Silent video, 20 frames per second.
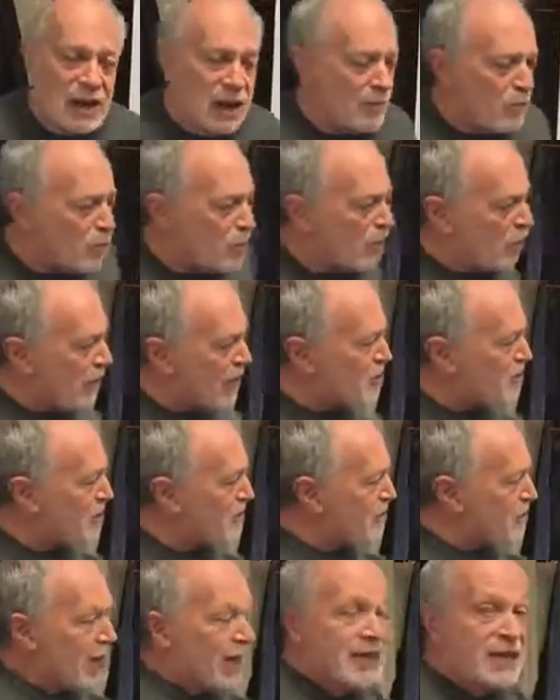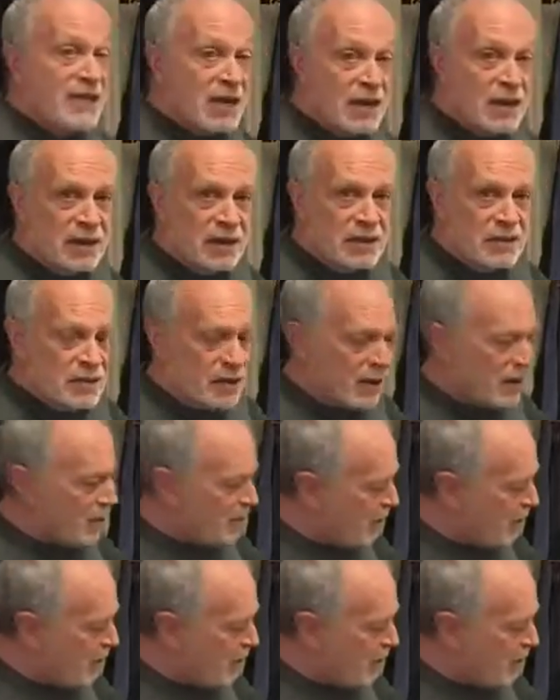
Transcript: progressive ideas. And I'm